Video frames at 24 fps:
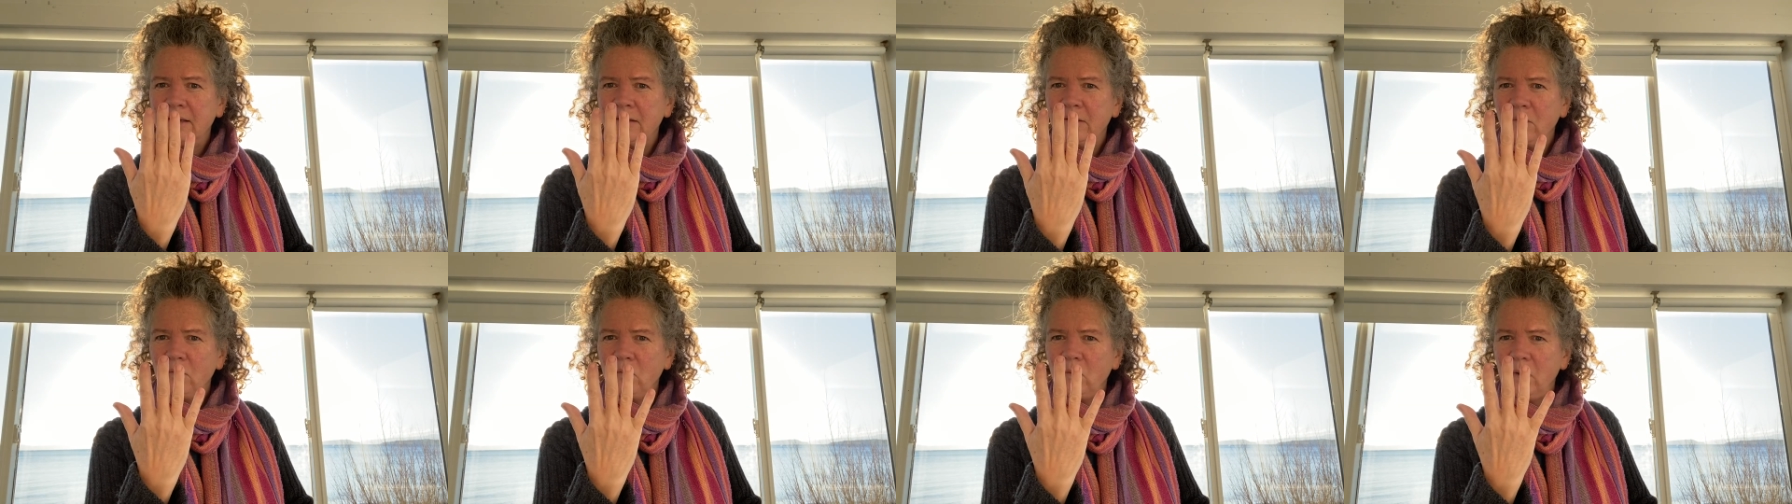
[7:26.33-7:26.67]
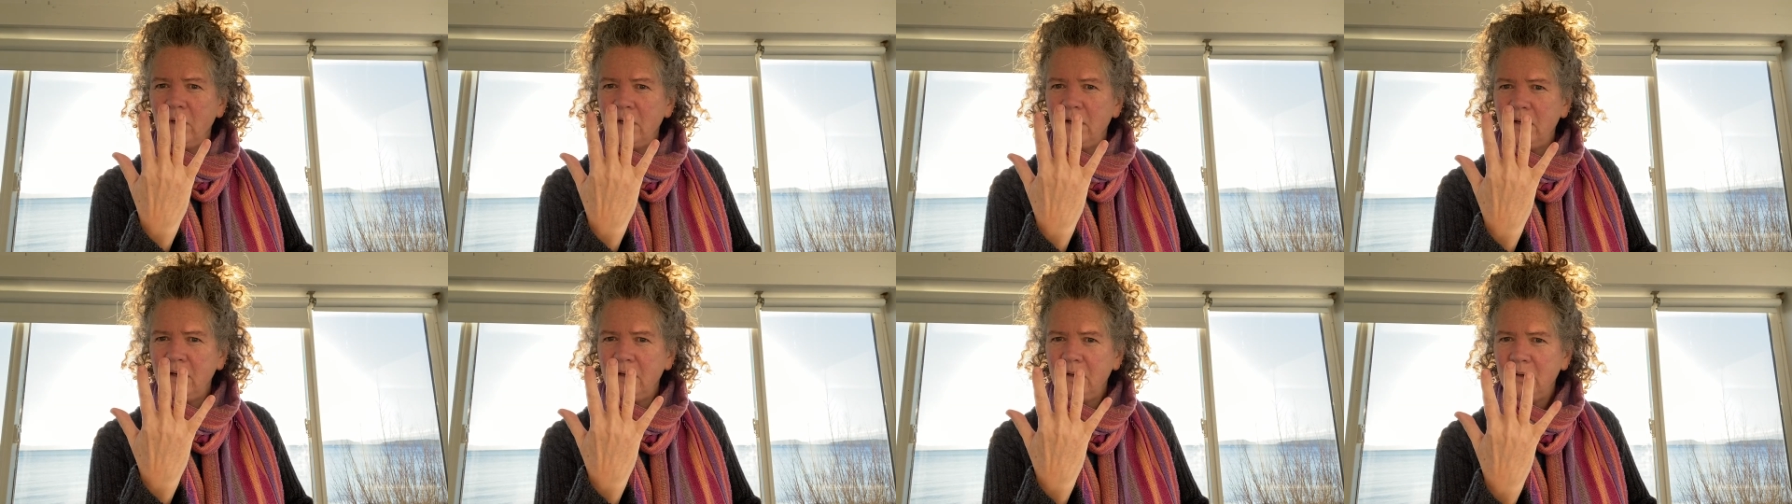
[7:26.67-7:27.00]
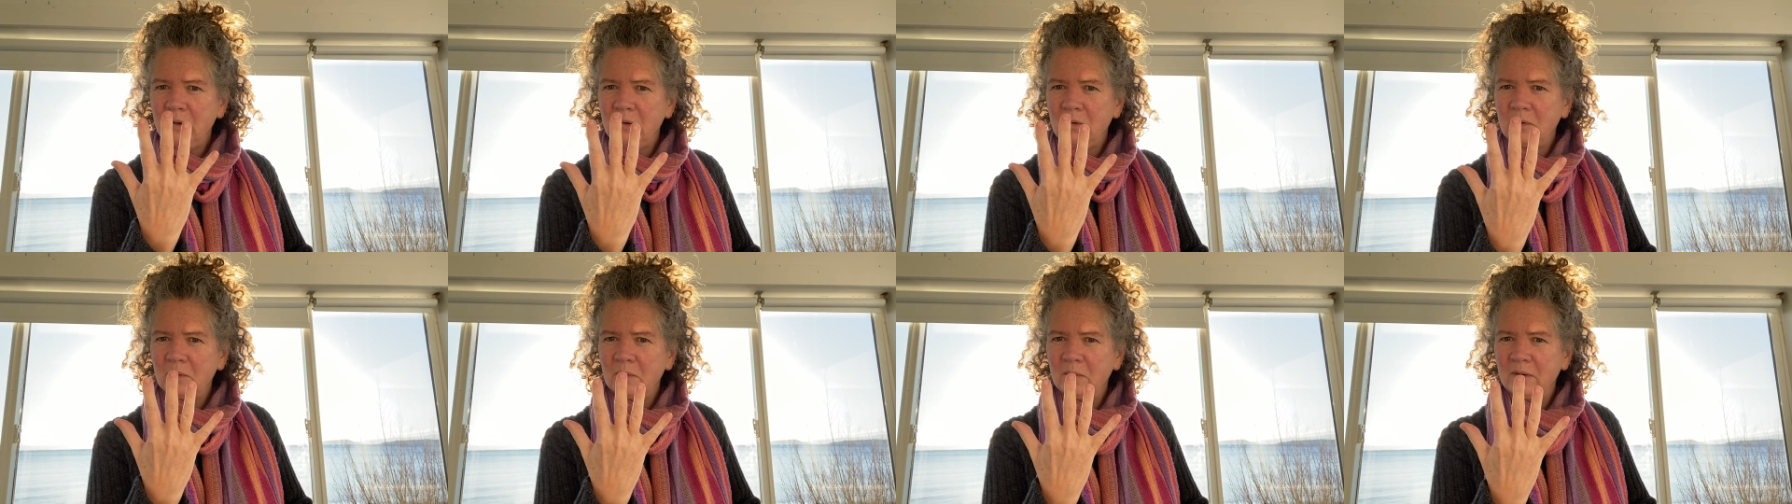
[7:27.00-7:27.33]

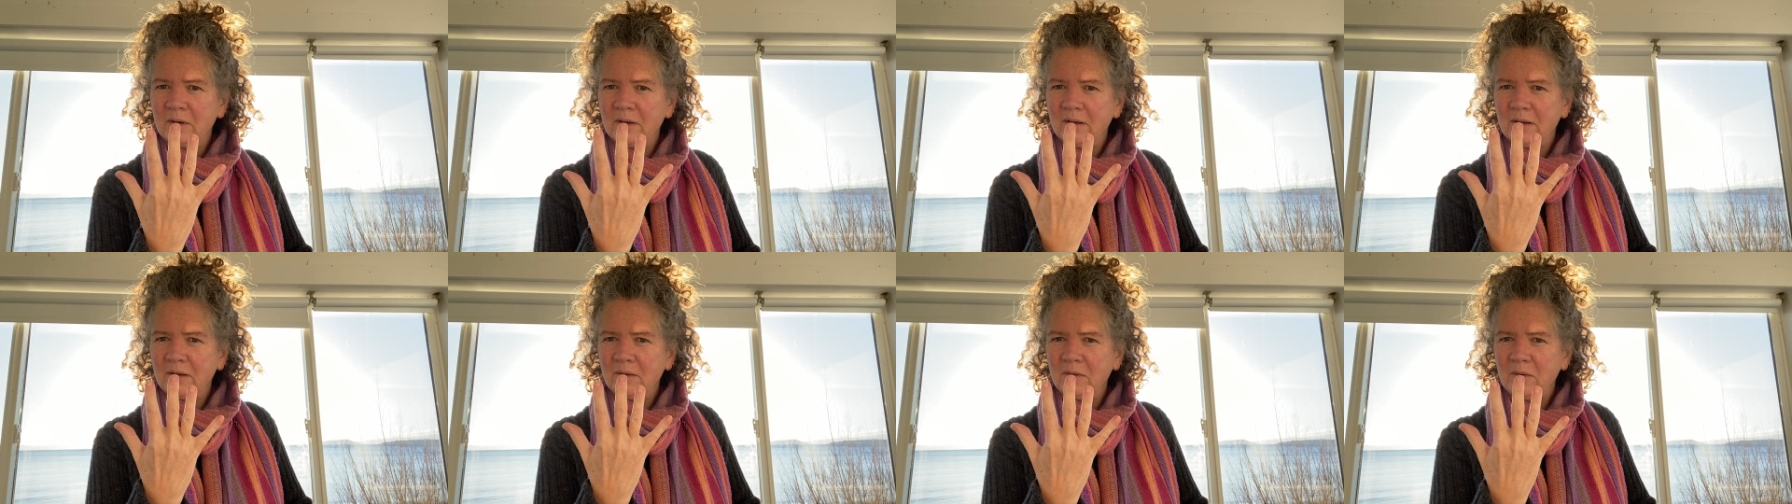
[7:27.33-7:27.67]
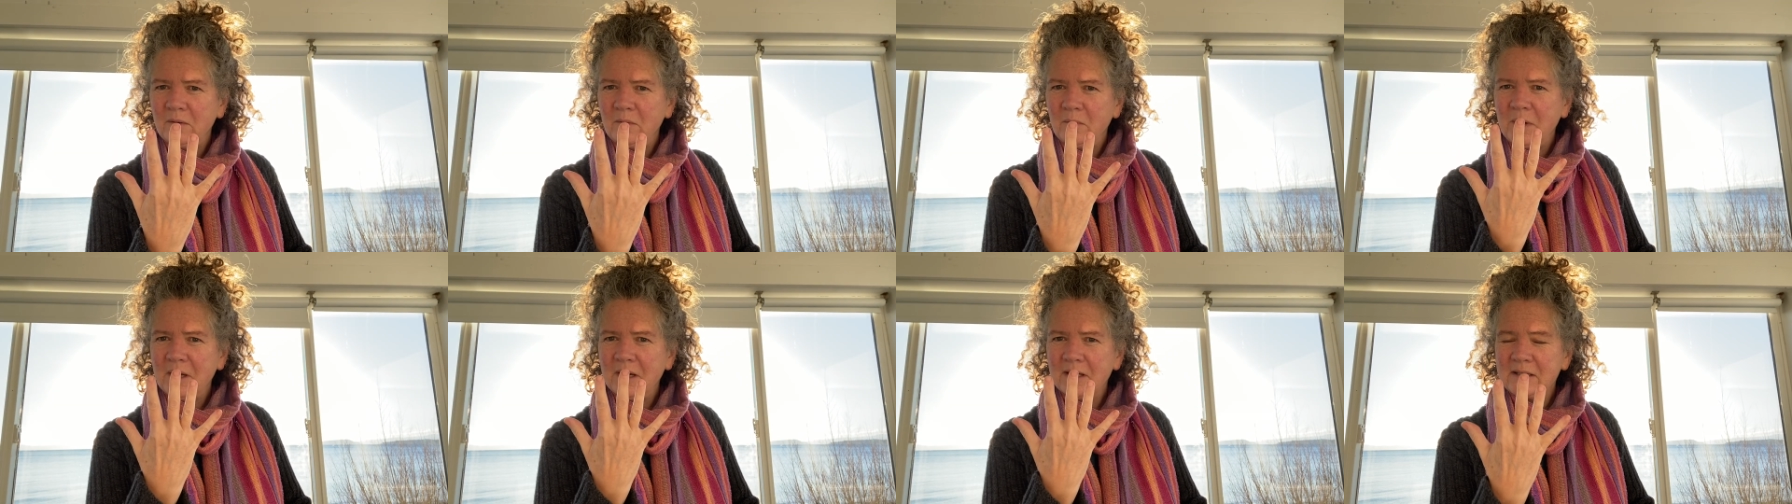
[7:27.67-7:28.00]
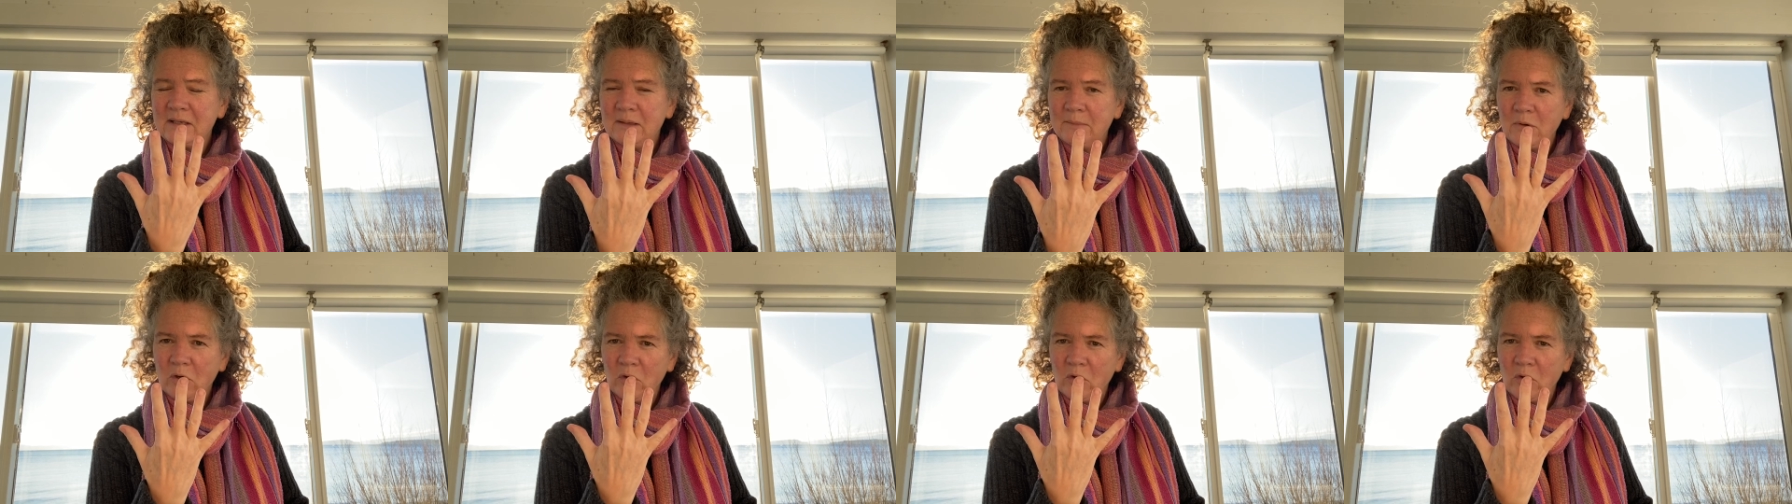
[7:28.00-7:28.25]
Whoa. We got some